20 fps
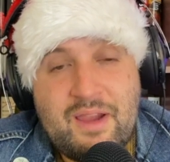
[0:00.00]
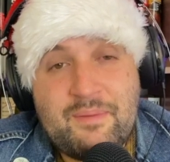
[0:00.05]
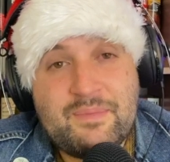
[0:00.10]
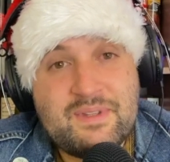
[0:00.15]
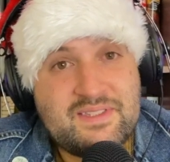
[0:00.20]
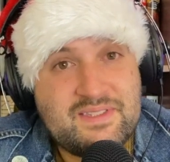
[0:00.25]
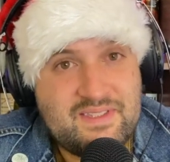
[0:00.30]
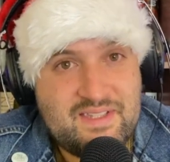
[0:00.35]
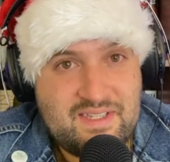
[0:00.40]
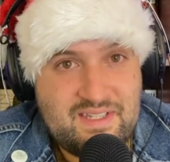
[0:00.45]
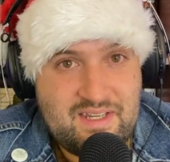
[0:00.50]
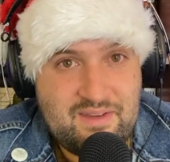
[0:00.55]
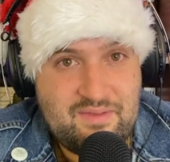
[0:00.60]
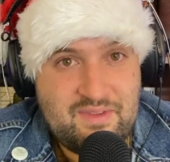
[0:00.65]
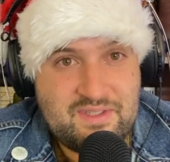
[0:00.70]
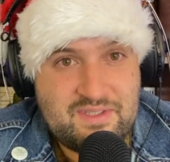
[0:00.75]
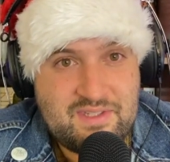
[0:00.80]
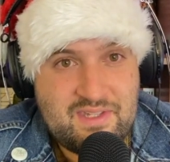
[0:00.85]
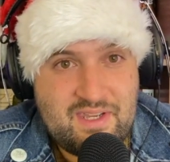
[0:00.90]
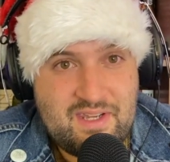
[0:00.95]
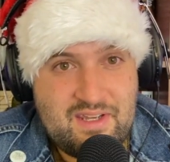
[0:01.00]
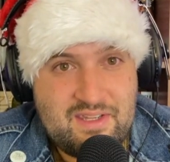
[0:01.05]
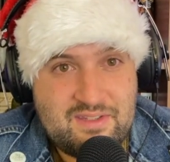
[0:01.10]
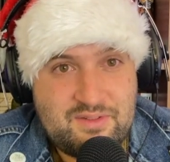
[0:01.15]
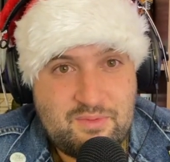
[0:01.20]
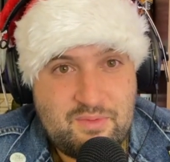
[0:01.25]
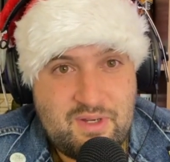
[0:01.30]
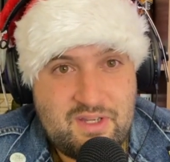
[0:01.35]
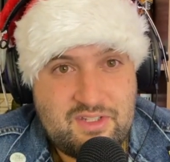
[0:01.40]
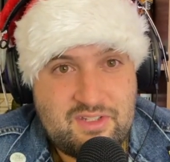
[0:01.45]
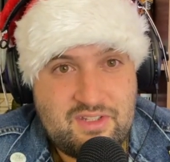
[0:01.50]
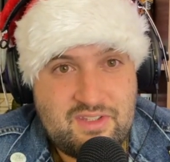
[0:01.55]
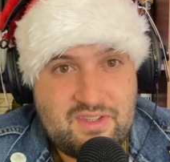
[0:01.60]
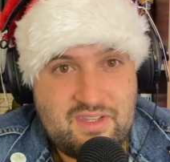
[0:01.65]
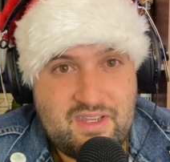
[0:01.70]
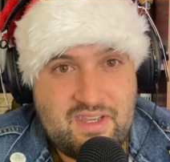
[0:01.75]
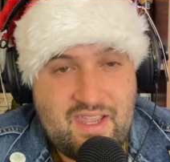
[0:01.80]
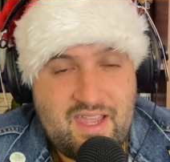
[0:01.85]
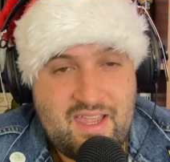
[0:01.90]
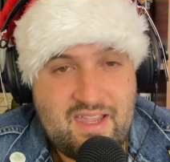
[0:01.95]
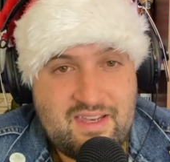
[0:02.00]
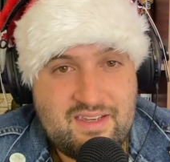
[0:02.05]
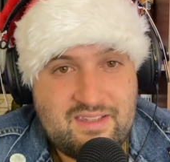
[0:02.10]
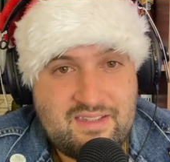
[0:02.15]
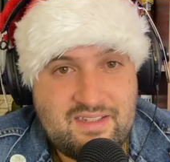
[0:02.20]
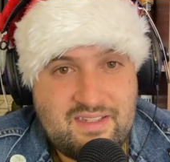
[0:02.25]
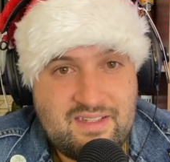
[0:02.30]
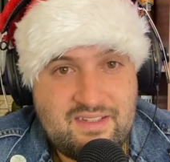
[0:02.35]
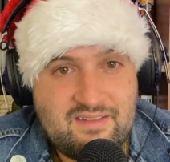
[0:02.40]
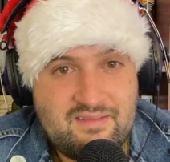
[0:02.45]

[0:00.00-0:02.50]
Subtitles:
Krampus did give this kid his wish at the end.